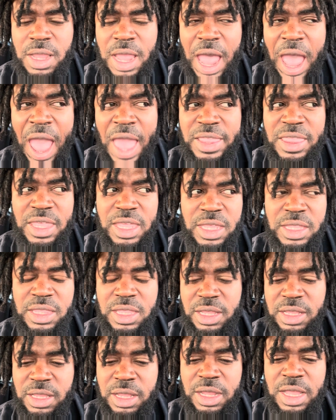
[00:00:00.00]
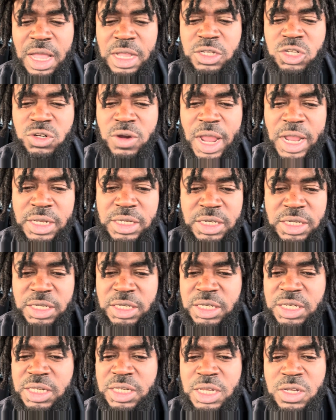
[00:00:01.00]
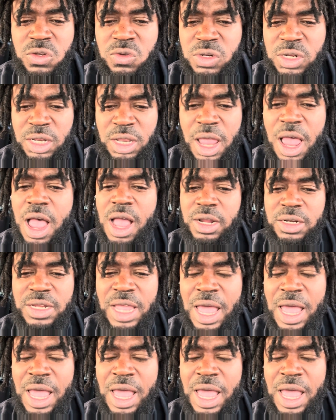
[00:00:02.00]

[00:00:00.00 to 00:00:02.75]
I think the contract is sealed and locked.